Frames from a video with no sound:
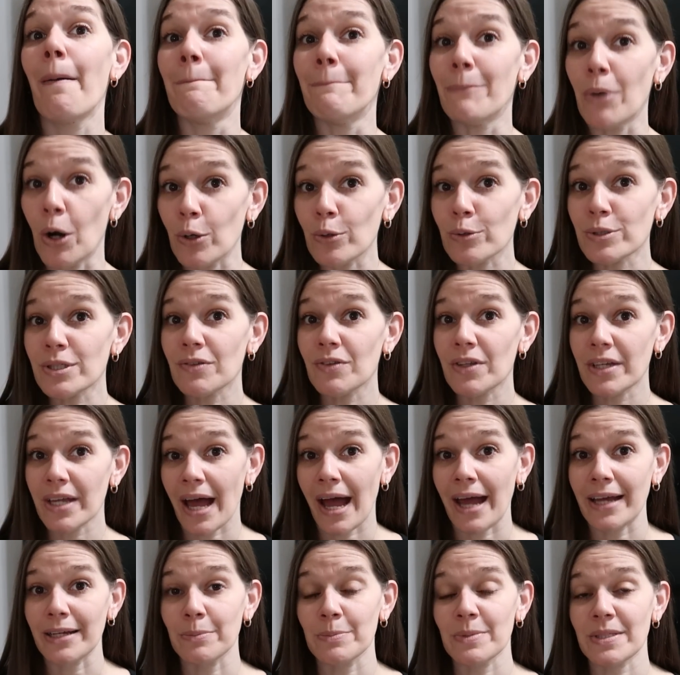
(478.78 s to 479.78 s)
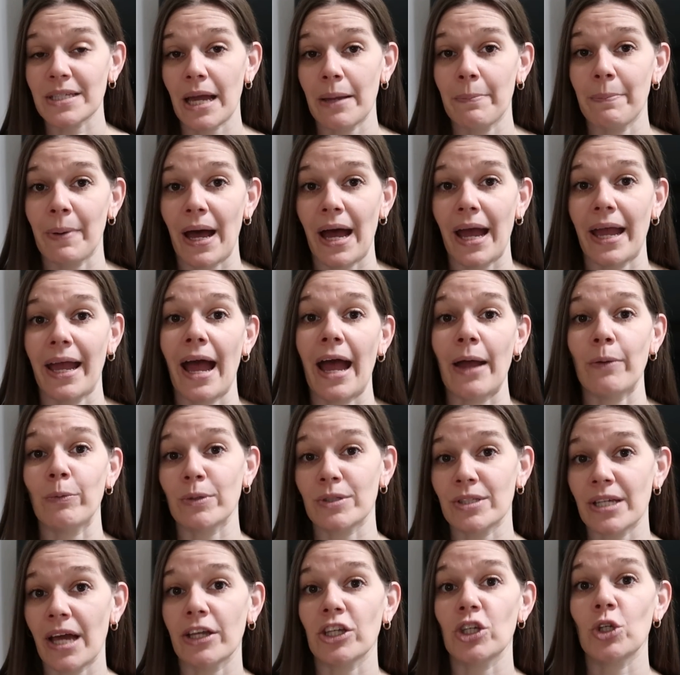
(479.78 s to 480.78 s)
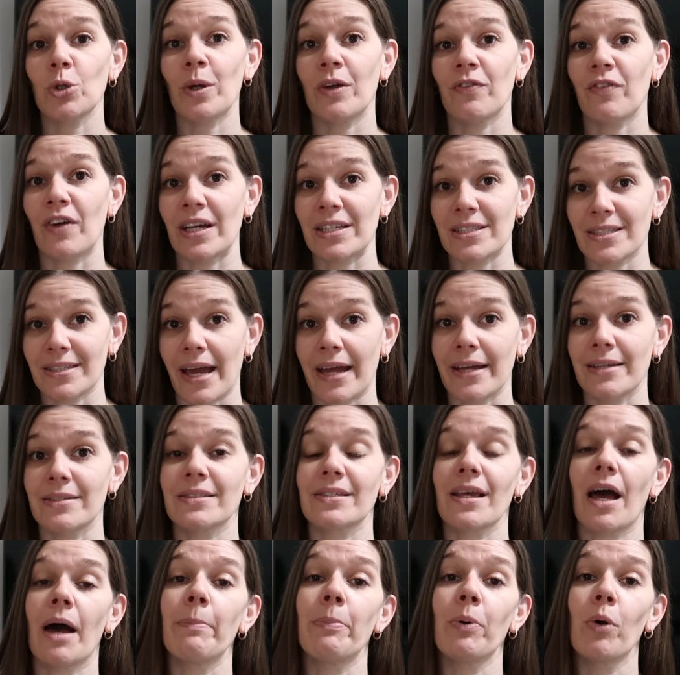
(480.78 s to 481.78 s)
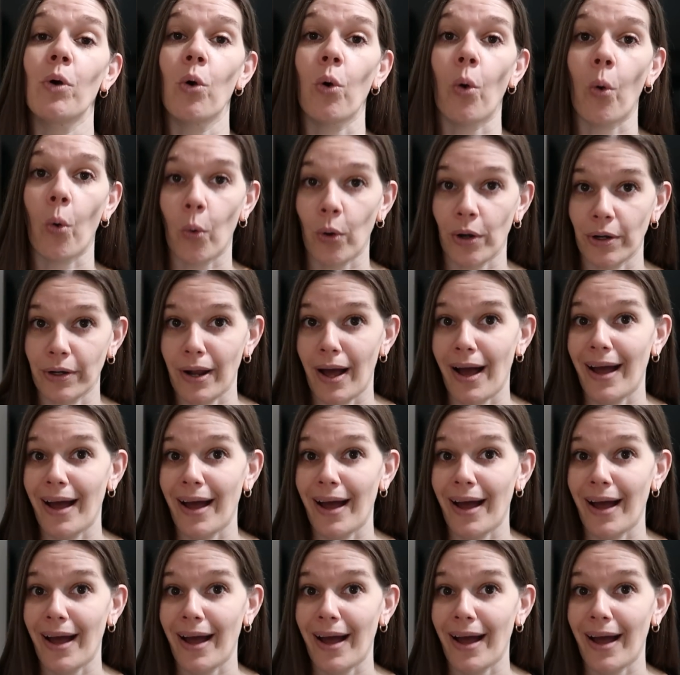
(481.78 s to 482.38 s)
Most of the items I buy, I will tell you if I size up or